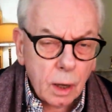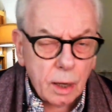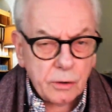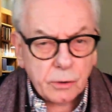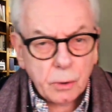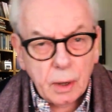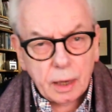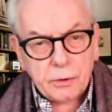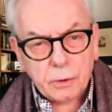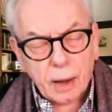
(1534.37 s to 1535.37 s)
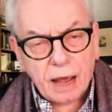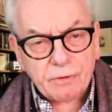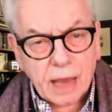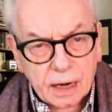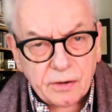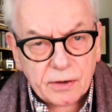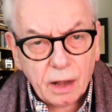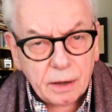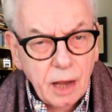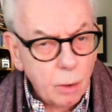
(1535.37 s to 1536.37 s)
to, to Afghanistan,
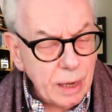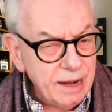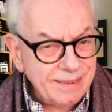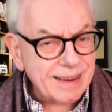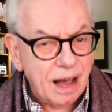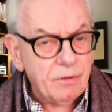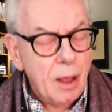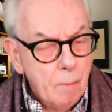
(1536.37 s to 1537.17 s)
we discover